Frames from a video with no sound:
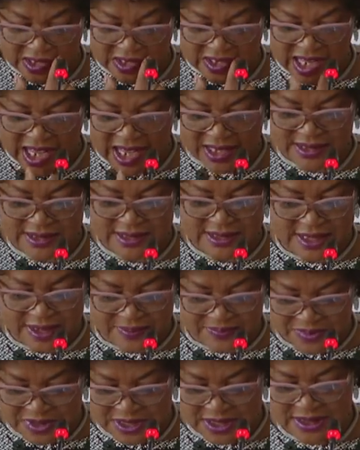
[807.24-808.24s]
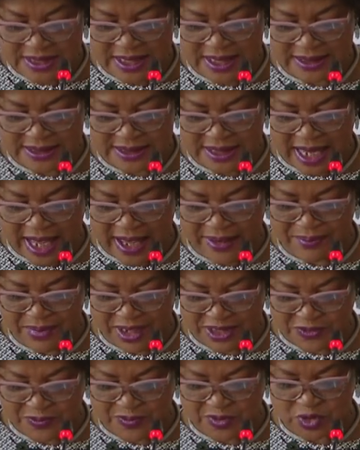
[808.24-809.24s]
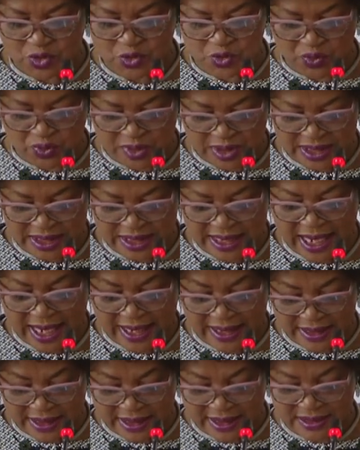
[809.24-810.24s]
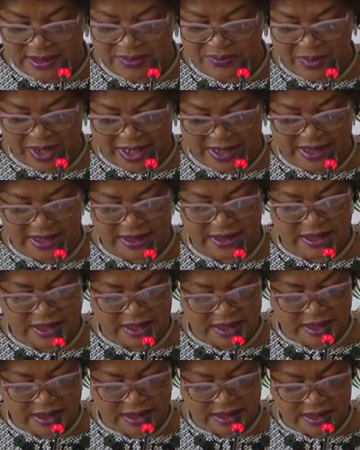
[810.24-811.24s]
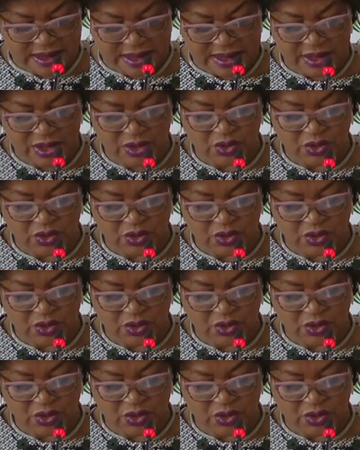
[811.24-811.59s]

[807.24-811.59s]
and accept that I must be duly guided by the need